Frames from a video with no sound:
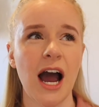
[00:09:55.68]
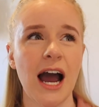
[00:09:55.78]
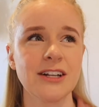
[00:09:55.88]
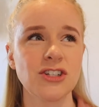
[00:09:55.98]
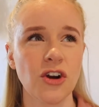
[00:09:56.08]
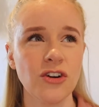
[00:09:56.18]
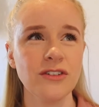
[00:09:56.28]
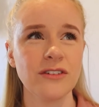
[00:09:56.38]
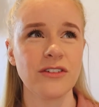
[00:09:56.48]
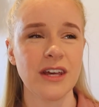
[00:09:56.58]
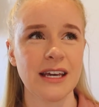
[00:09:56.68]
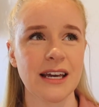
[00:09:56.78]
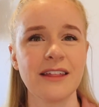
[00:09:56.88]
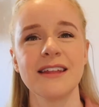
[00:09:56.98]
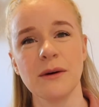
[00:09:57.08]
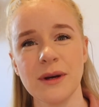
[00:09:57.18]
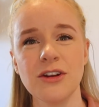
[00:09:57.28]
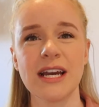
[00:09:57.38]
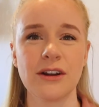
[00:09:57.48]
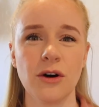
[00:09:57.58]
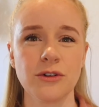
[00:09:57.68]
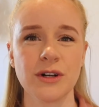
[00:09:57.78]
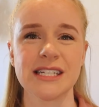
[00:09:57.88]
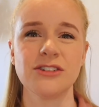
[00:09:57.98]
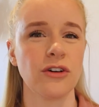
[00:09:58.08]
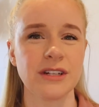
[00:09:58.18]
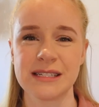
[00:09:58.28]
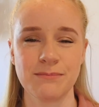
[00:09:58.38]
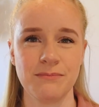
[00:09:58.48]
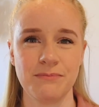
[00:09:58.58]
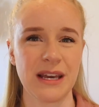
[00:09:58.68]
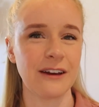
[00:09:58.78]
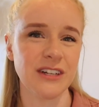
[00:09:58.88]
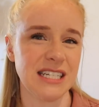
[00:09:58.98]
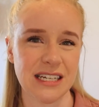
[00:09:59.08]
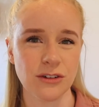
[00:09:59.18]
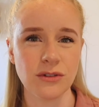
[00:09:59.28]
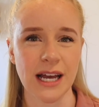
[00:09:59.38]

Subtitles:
I think that when you get older, it's not as big of a deal.